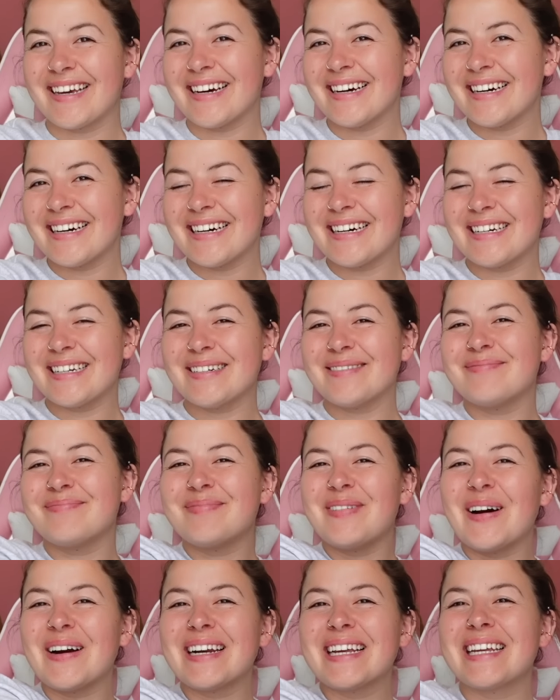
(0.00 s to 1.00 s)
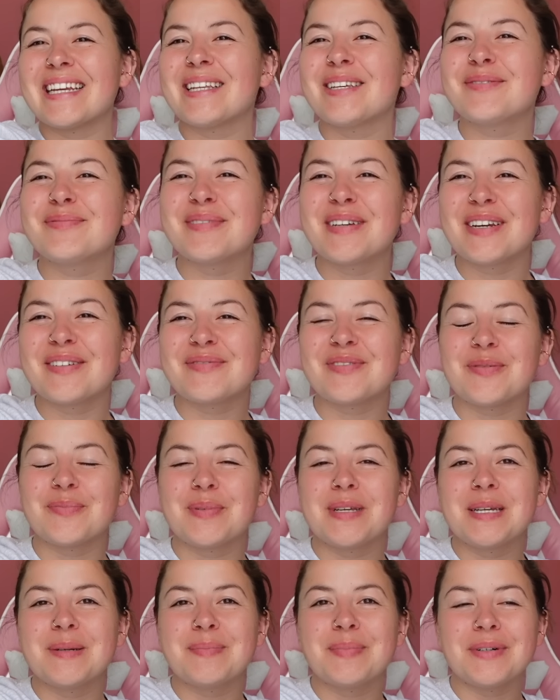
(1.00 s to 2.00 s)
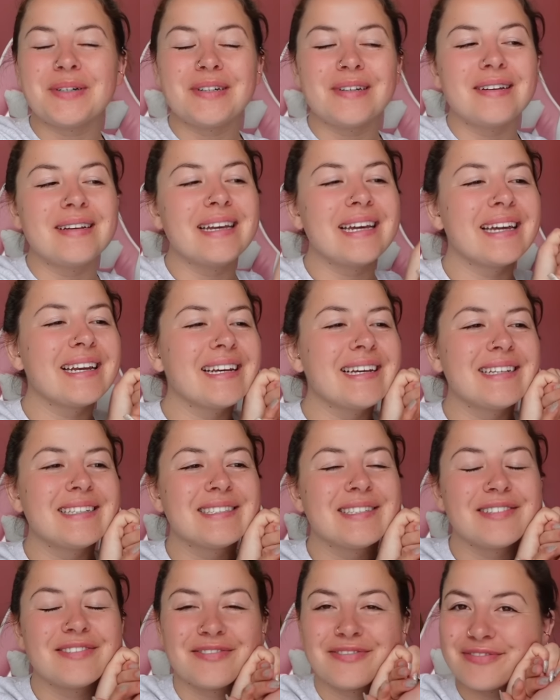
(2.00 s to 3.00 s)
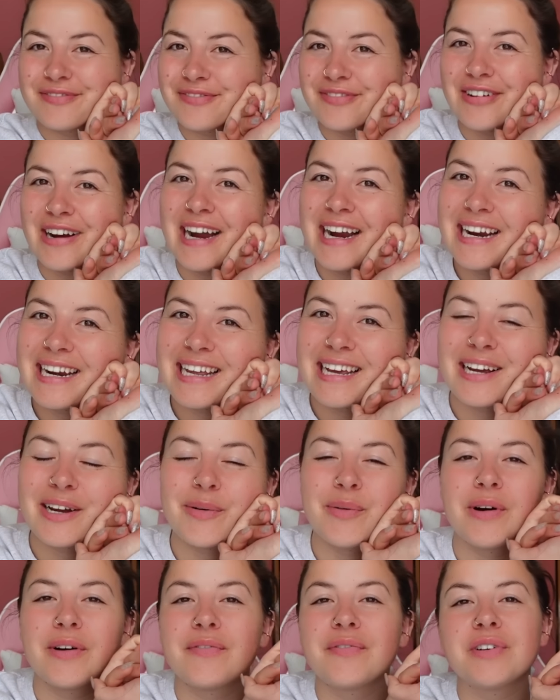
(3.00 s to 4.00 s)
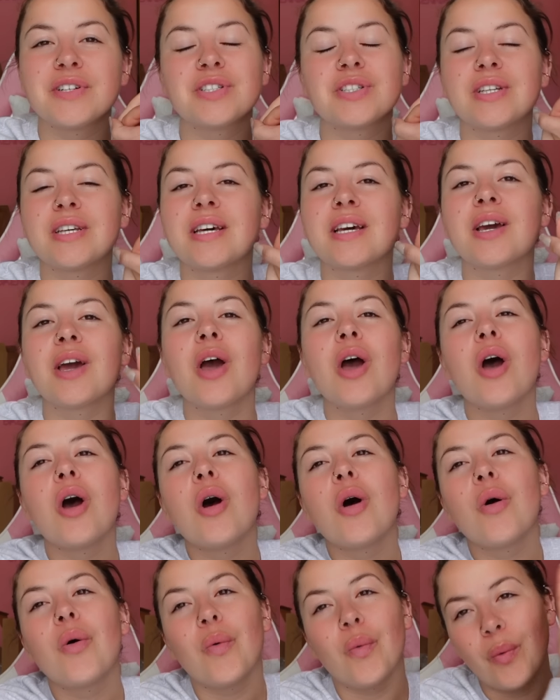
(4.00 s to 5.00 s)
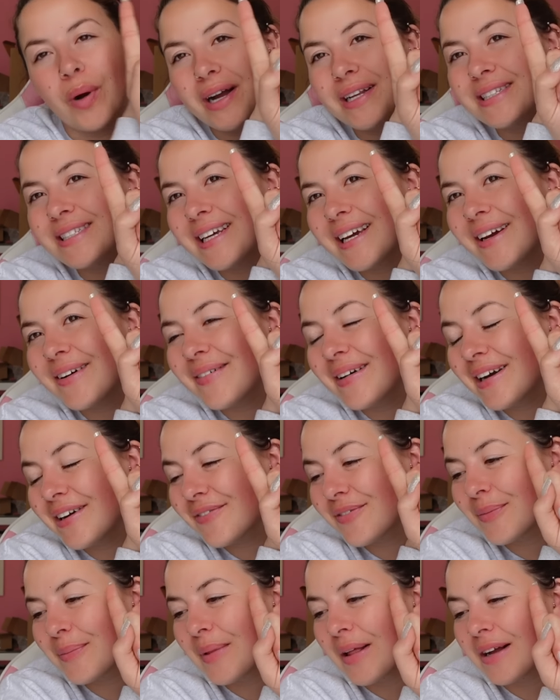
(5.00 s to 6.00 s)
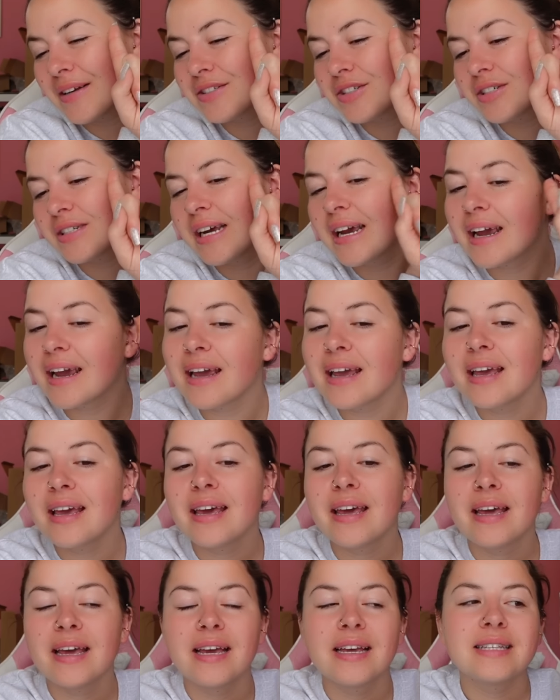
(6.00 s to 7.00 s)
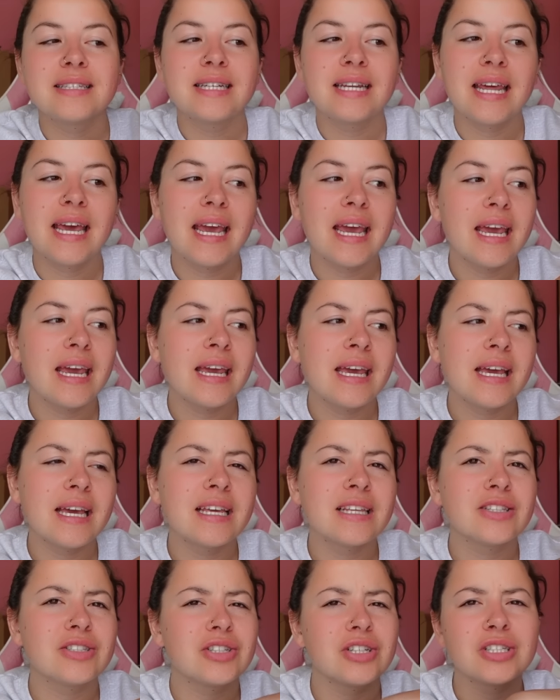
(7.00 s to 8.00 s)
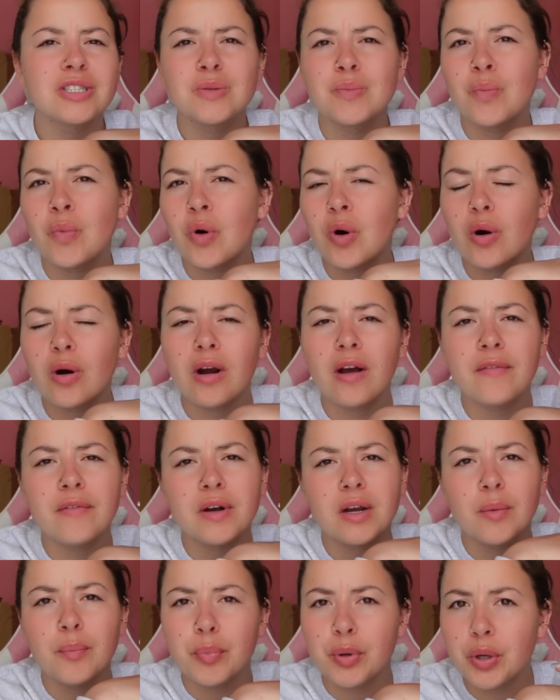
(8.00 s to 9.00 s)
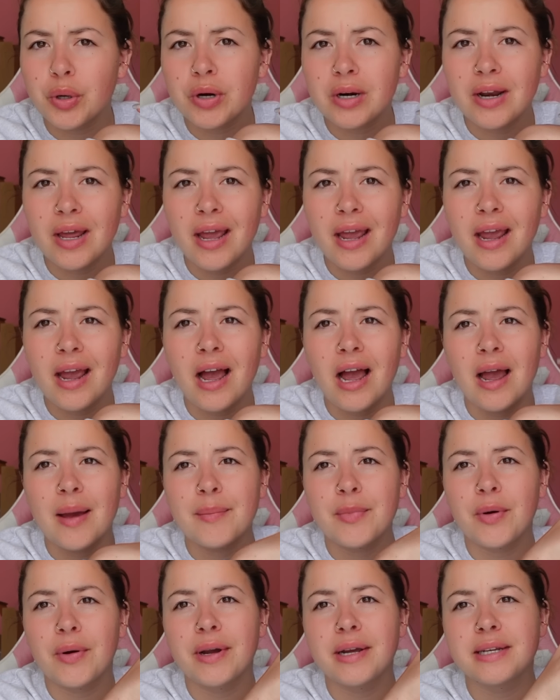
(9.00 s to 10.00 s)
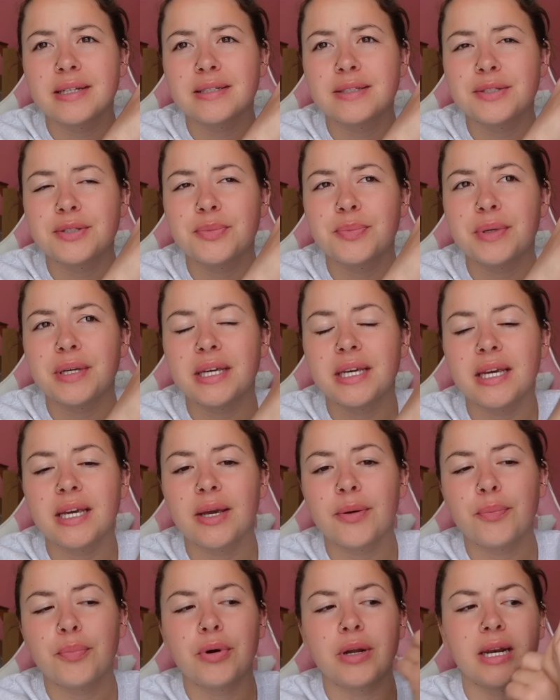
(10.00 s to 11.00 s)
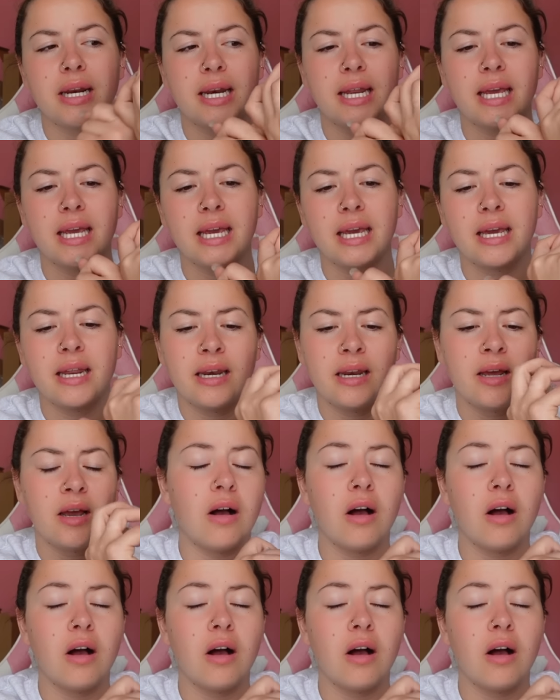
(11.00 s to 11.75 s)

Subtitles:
Good morning, you beautiful people. It is Friday. We're officially 1 day away from launch day. Today is just more of a computer day. I'm going to be putting in